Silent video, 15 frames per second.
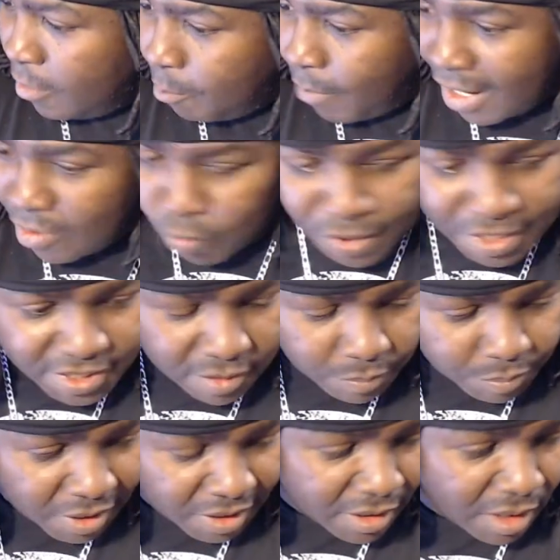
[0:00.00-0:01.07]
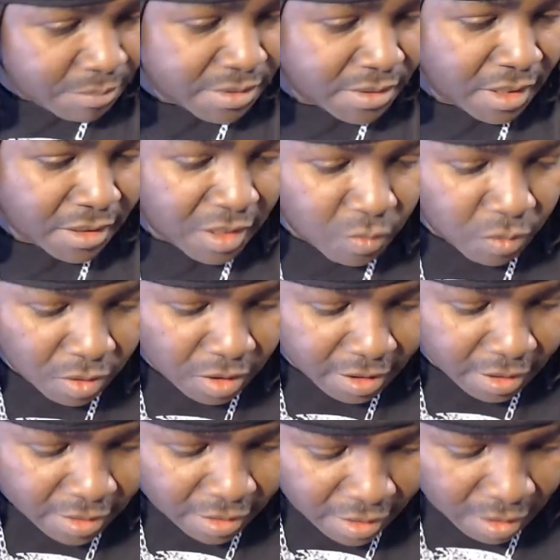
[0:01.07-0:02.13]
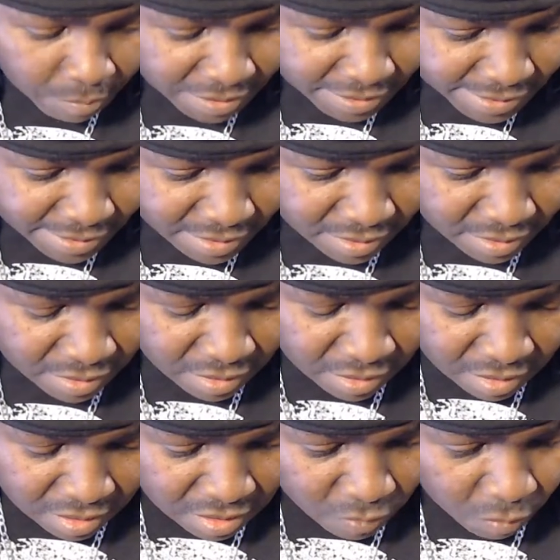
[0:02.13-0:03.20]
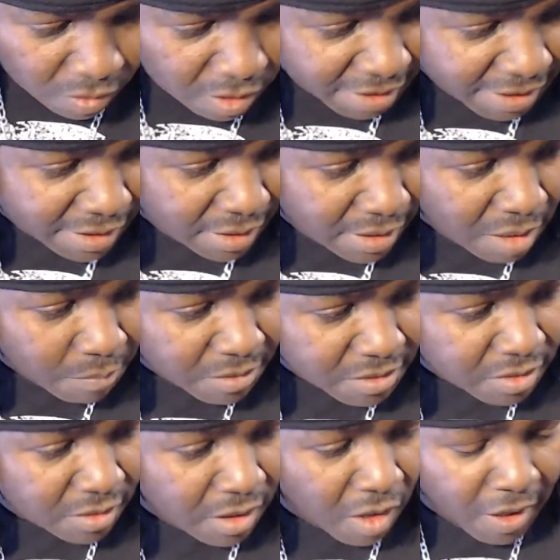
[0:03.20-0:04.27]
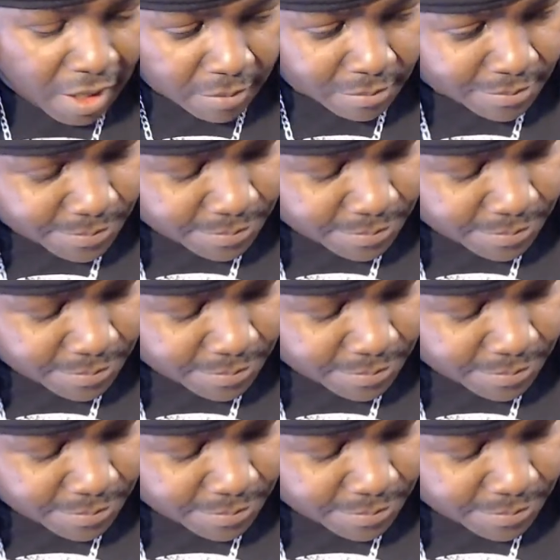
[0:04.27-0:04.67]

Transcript: my recent pickups, and then we'll look at the numbers. We'll look at the numbers. All right.